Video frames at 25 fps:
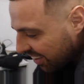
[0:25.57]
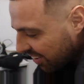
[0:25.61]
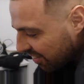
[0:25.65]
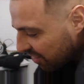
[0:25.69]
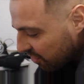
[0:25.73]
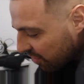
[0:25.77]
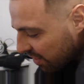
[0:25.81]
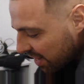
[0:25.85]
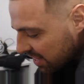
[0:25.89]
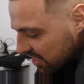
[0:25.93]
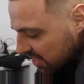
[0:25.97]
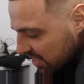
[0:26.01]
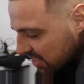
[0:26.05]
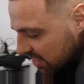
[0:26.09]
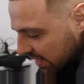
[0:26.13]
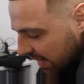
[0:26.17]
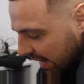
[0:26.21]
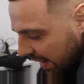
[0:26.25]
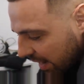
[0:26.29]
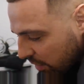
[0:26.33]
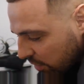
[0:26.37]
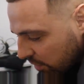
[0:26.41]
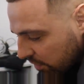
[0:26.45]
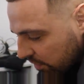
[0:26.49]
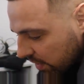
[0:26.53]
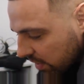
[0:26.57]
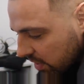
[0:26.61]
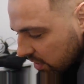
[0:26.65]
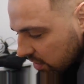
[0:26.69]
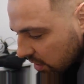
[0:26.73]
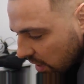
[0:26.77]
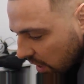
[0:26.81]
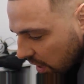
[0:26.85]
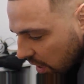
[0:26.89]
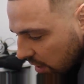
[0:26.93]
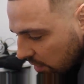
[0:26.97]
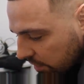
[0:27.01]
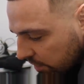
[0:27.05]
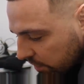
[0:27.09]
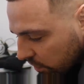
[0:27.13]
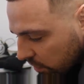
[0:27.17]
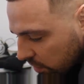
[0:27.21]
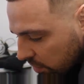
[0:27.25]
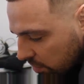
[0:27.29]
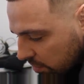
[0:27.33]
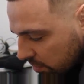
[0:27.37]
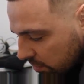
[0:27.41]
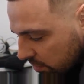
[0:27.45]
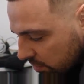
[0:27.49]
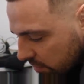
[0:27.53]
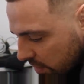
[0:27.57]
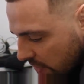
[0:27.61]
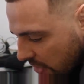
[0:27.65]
Reg, it's Calvin from